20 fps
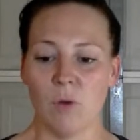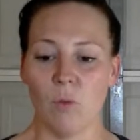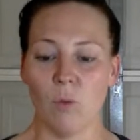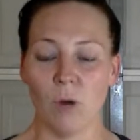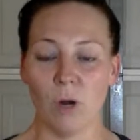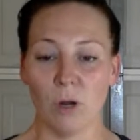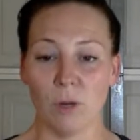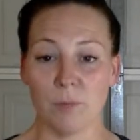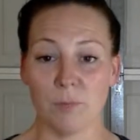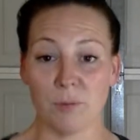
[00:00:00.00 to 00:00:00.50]

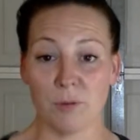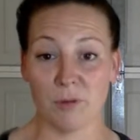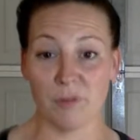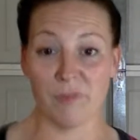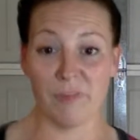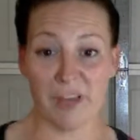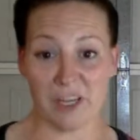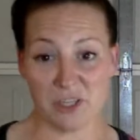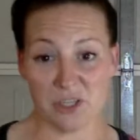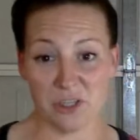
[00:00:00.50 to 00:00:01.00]
world
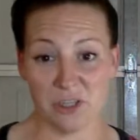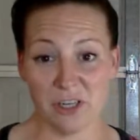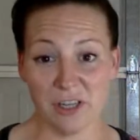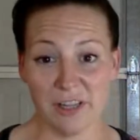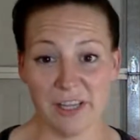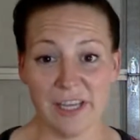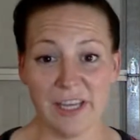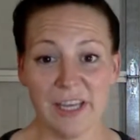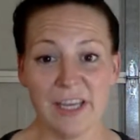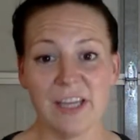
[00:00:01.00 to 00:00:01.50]

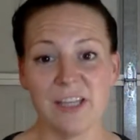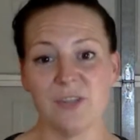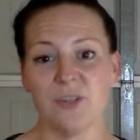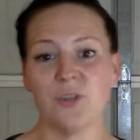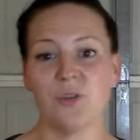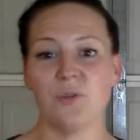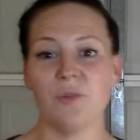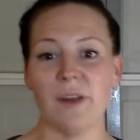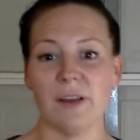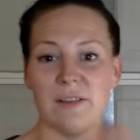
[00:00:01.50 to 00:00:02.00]
professionally in
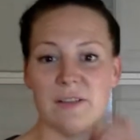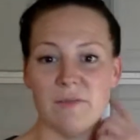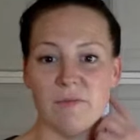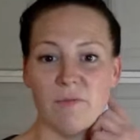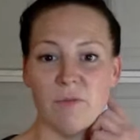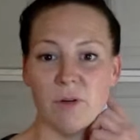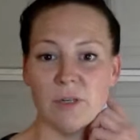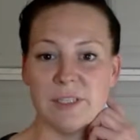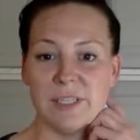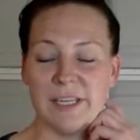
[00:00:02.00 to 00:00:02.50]

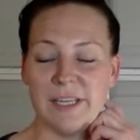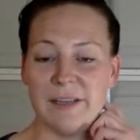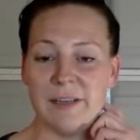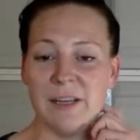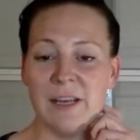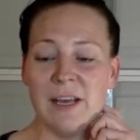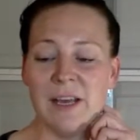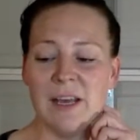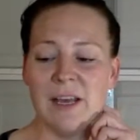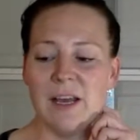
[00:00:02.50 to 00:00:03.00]
2014.
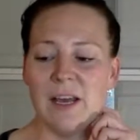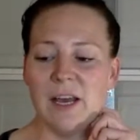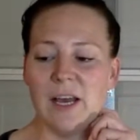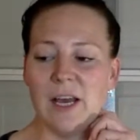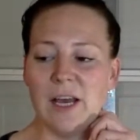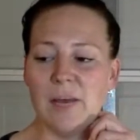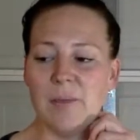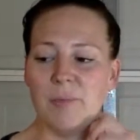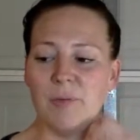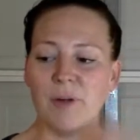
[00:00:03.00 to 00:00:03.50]

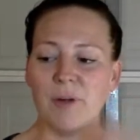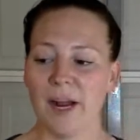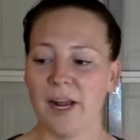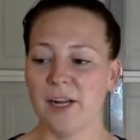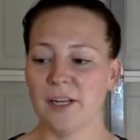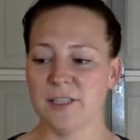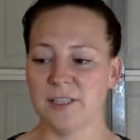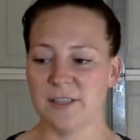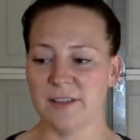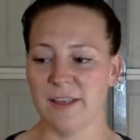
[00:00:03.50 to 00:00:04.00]

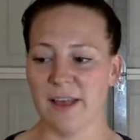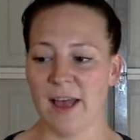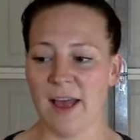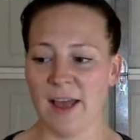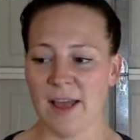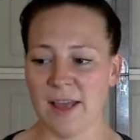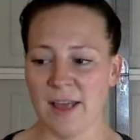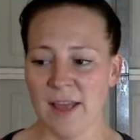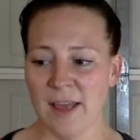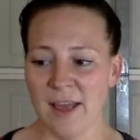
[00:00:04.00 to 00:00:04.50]
Prior to
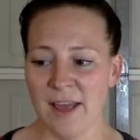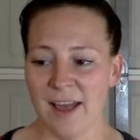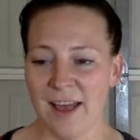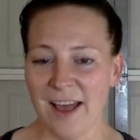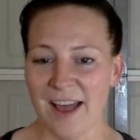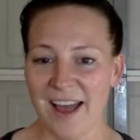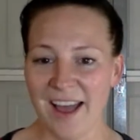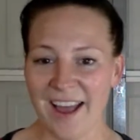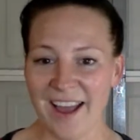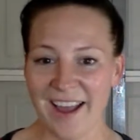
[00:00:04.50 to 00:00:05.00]
that,
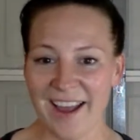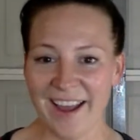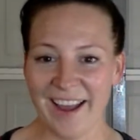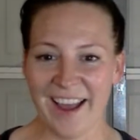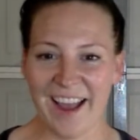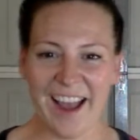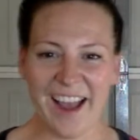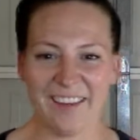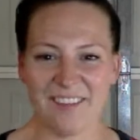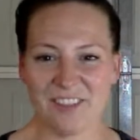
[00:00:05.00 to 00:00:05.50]
I
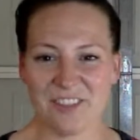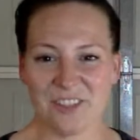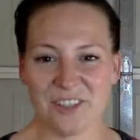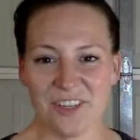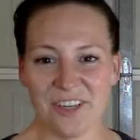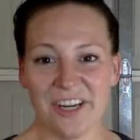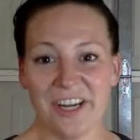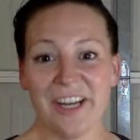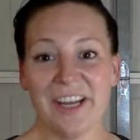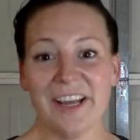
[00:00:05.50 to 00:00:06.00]
have a
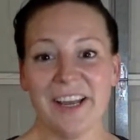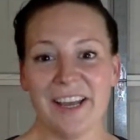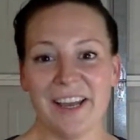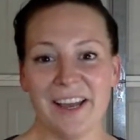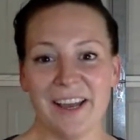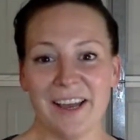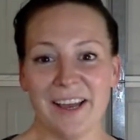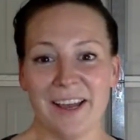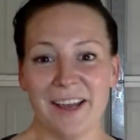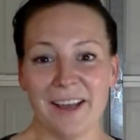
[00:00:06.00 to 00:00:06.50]
degree,
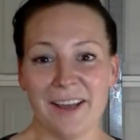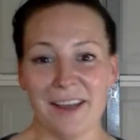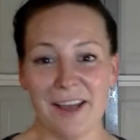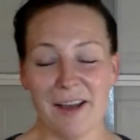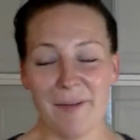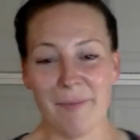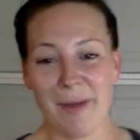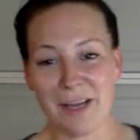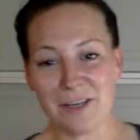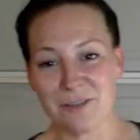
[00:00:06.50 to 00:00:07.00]

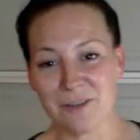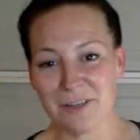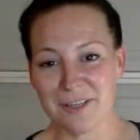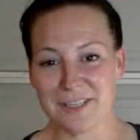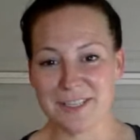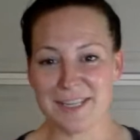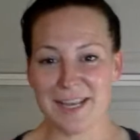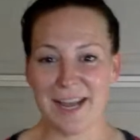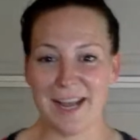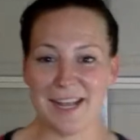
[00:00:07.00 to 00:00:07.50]
a Bachelor
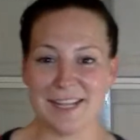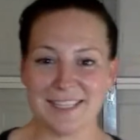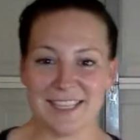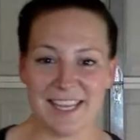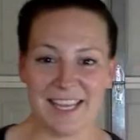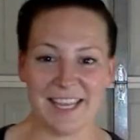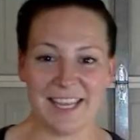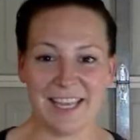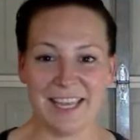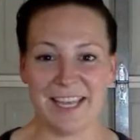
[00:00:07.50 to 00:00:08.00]
of Science
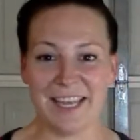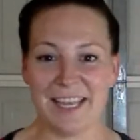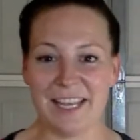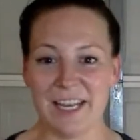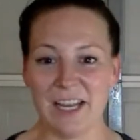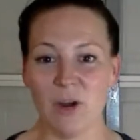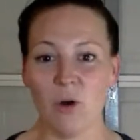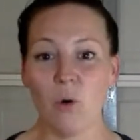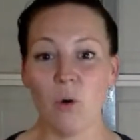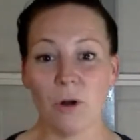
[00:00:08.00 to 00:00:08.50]

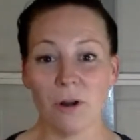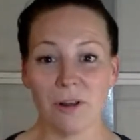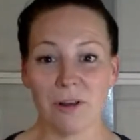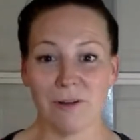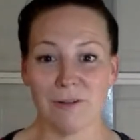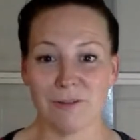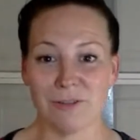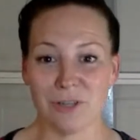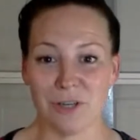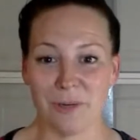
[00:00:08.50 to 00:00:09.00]
in
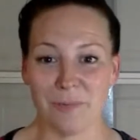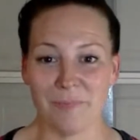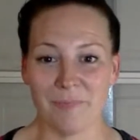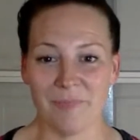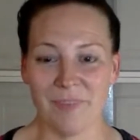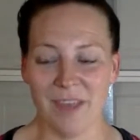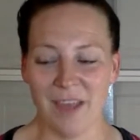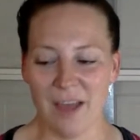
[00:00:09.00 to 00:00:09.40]
horticulture